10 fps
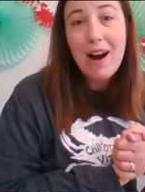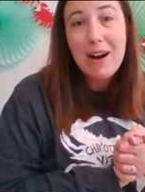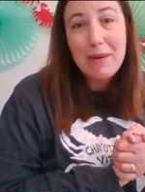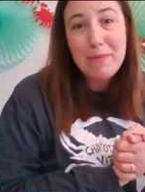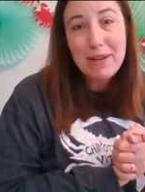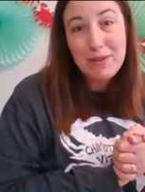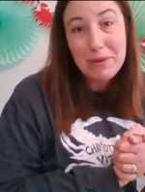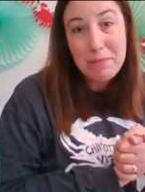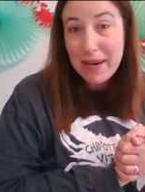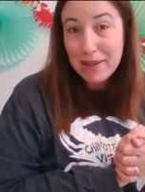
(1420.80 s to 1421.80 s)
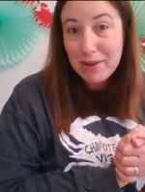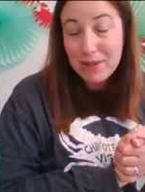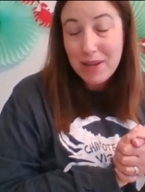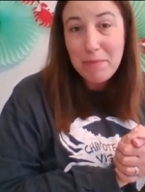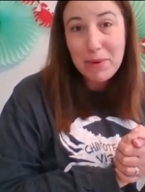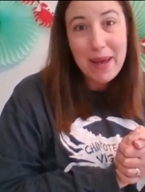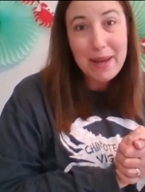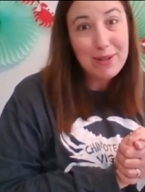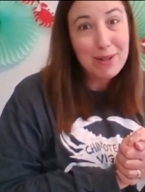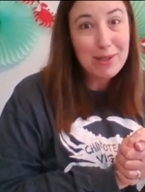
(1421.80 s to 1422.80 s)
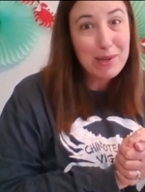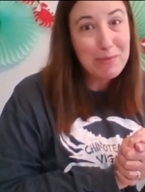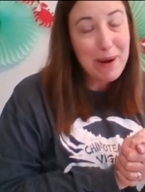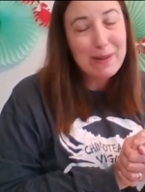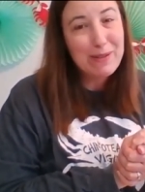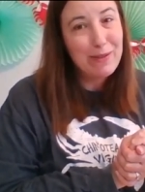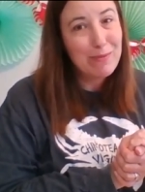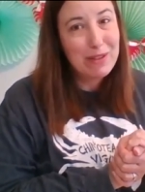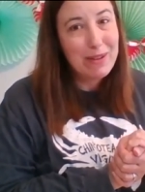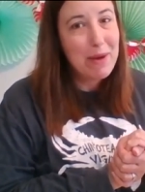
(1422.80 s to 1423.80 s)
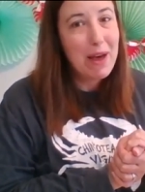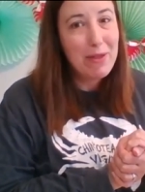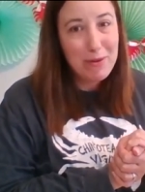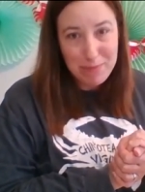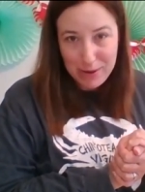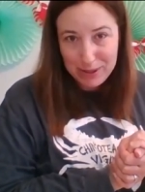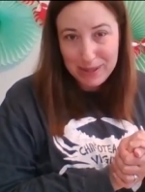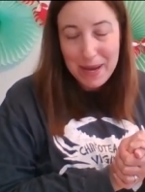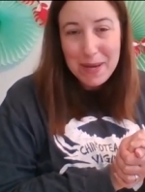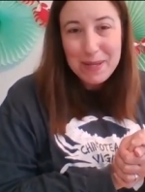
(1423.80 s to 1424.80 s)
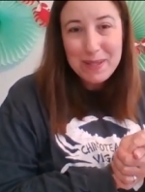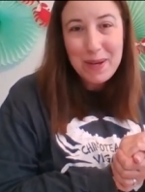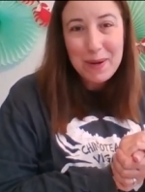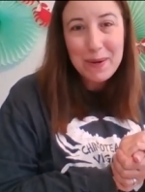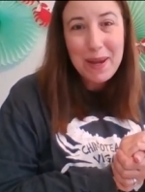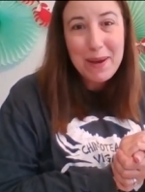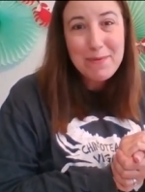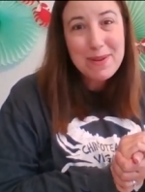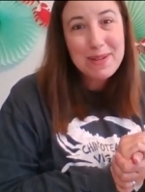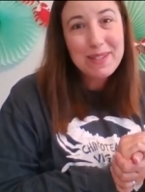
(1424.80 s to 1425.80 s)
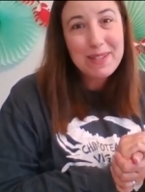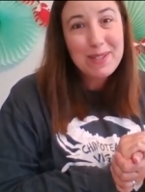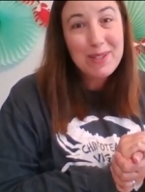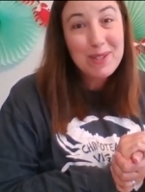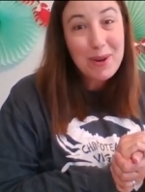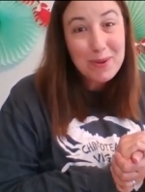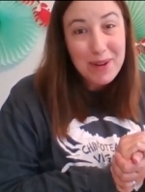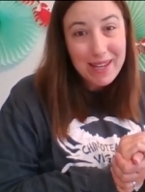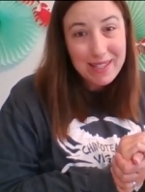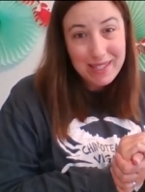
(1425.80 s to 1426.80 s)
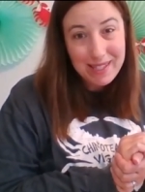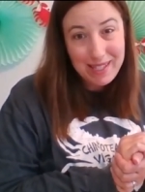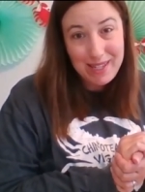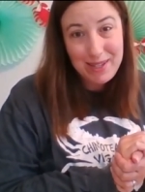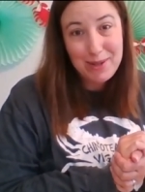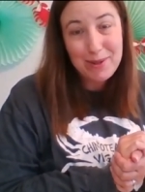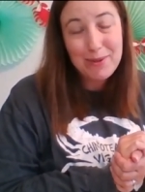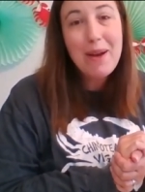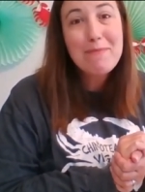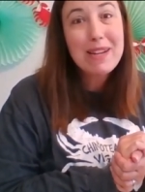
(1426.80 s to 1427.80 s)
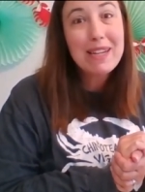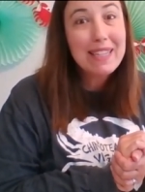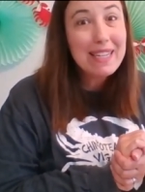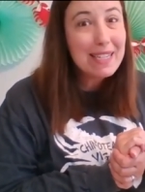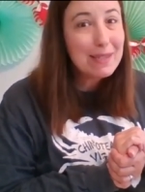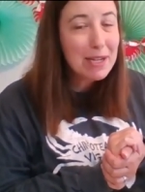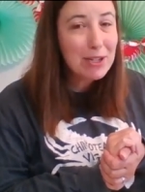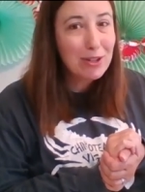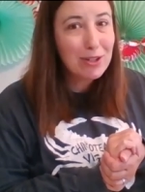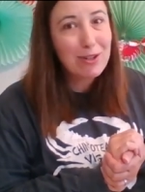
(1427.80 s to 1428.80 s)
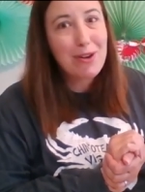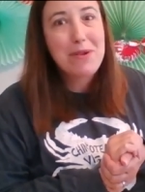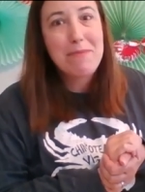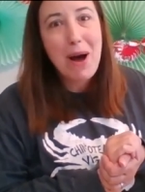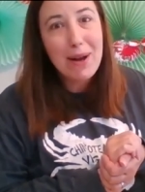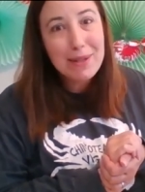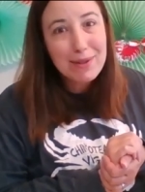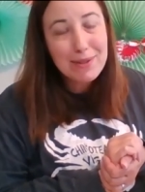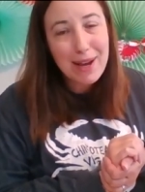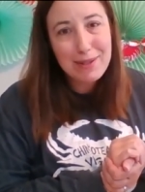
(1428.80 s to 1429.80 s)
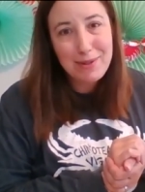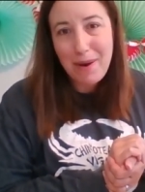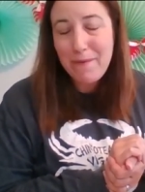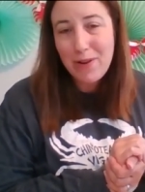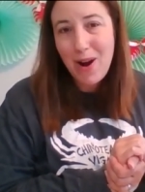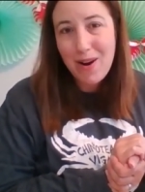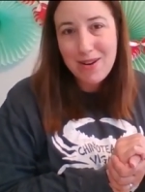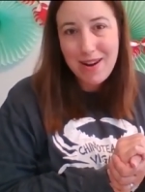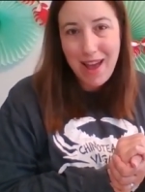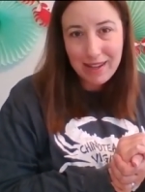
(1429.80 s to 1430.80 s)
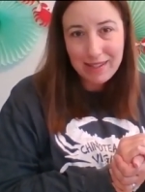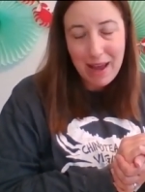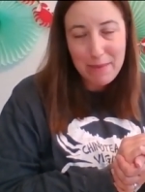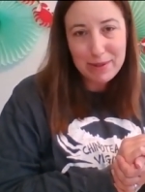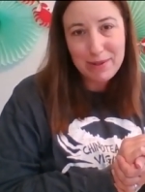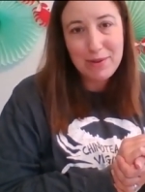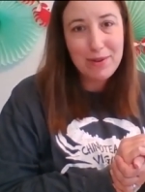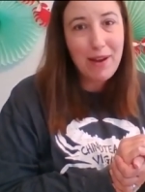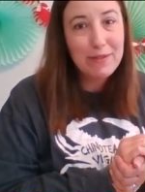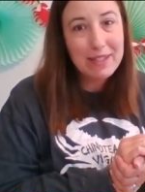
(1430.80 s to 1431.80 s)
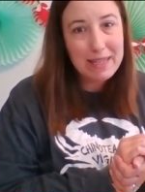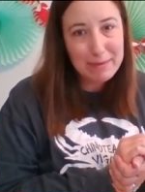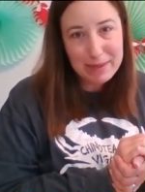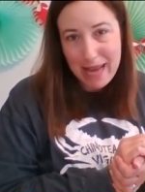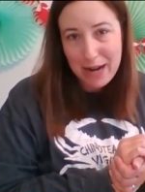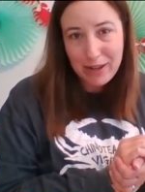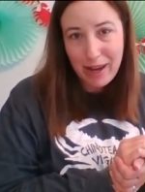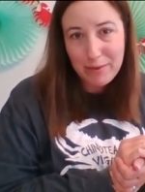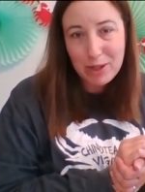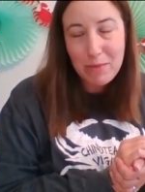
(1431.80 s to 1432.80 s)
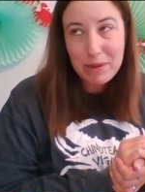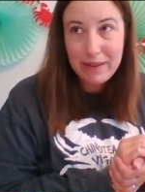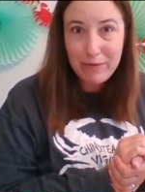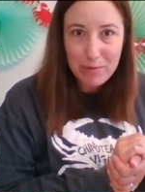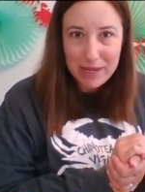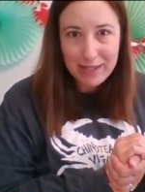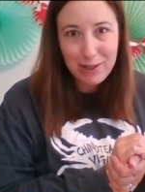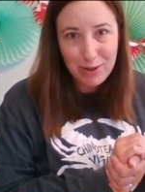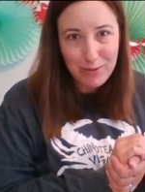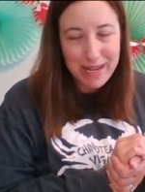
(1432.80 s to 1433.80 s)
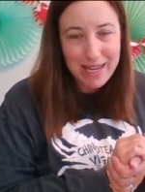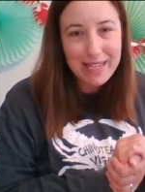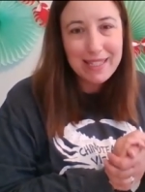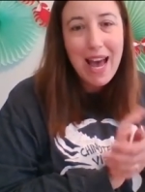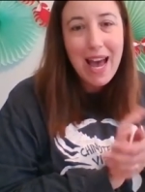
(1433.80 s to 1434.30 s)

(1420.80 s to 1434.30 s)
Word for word: um, and you can pick those up, and you can also browse from some other books. So it was so nice to see you. Please make sure your grown up also signs you up for our next episode of steam Saturday, which I believe will be in two weeks.